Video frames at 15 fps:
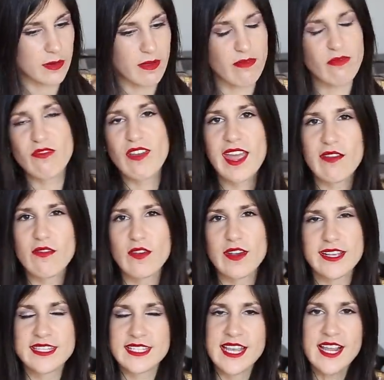of my
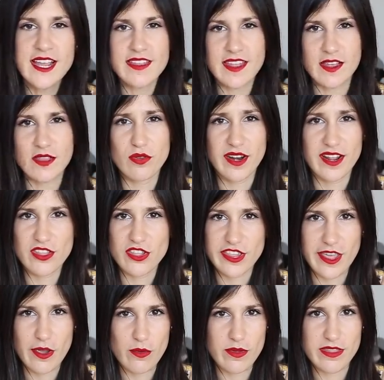favorites that I thought I'd
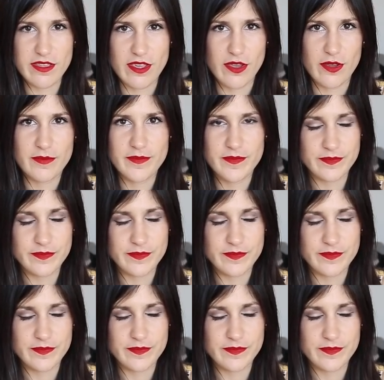share with you.